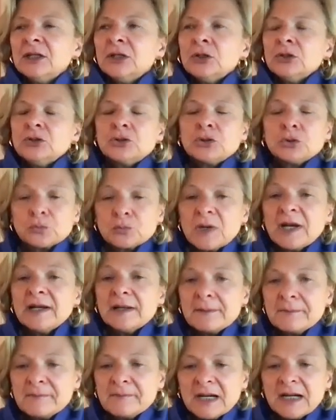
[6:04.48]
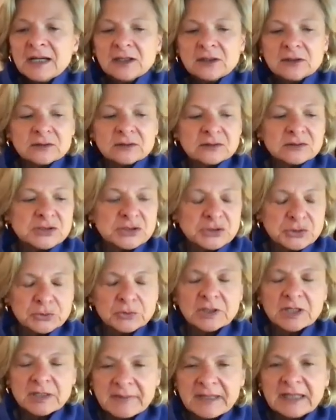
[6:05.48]
to write a modern
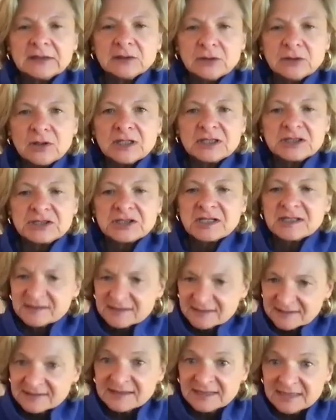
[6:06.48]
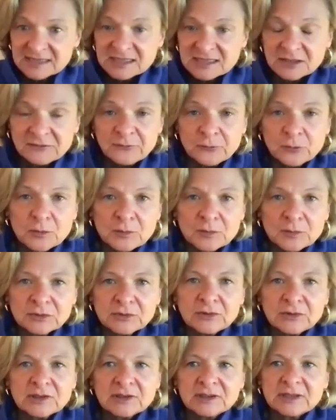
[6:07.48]
story about law and justice, and as a former
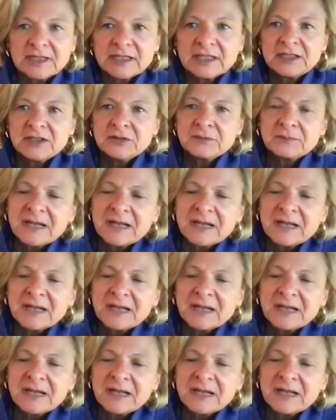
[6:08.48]
lawyer like you,